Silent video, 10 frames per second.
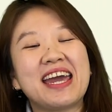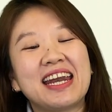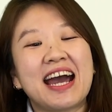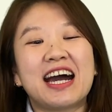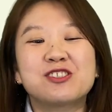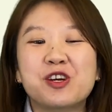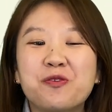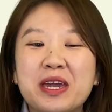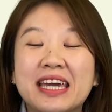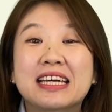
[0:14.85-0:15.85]
And how's
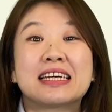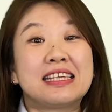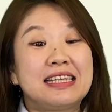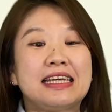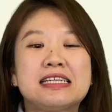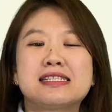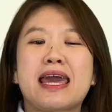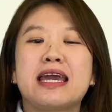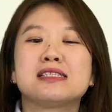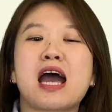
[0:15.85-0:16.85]
your week? These
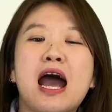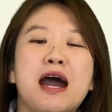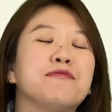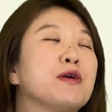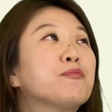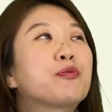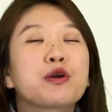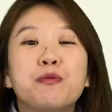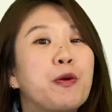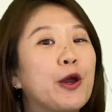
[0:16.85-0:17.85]
days, I've been
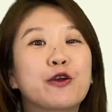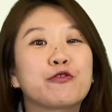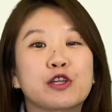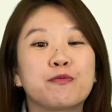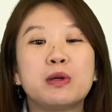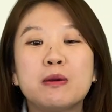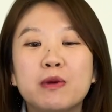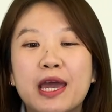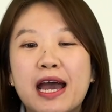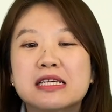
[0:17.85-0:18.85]
preparing for the
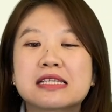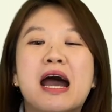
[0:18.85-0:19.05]
BBS.